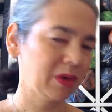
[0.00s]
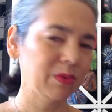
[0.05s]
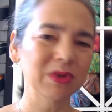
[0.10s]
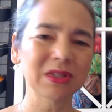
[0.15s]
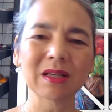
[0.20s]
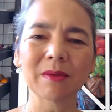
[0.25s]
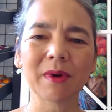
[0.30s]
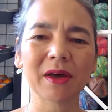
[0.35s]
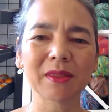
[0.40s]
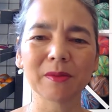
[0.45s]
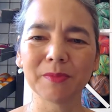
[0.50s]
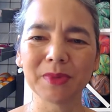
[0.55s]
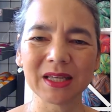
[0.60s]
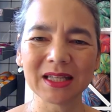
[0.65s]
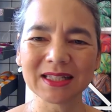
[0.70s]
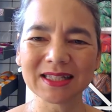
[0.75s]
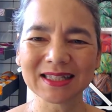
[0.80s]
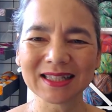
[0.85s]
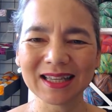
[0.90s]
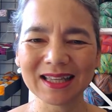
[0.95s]
were some other
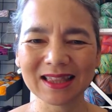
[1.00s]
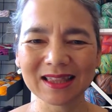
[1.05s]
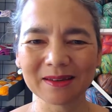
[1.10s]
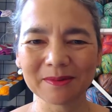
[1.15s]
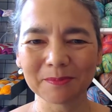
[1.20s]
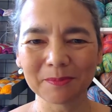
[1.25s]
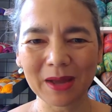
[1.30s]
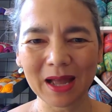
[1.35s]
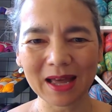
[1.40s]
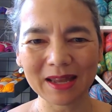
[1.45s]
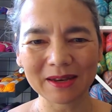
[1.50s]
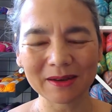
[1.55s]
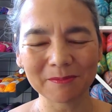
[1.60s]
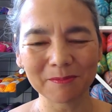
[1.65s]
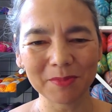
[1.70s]
bees in the pattern,